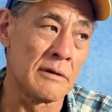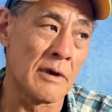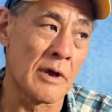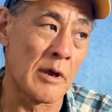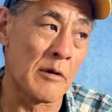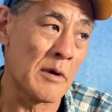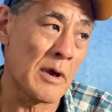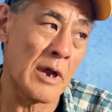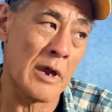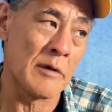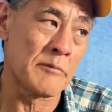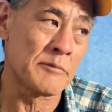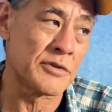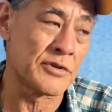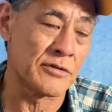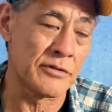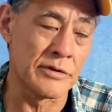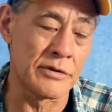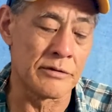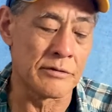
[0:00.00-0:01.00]
You know, I'm
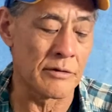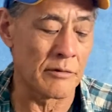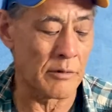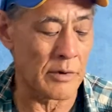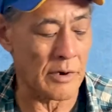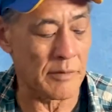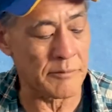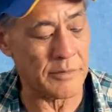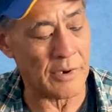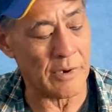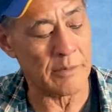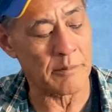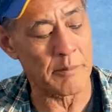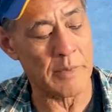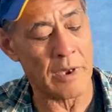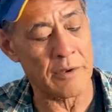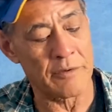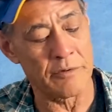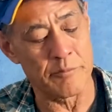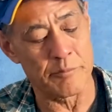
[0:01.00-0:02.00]
sure you know what I'm talking
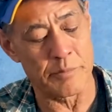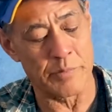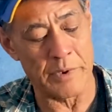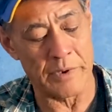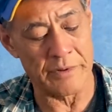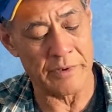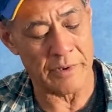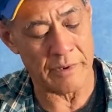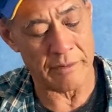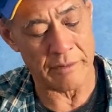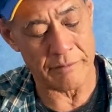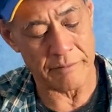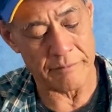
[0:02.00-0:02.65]
about. You've been there.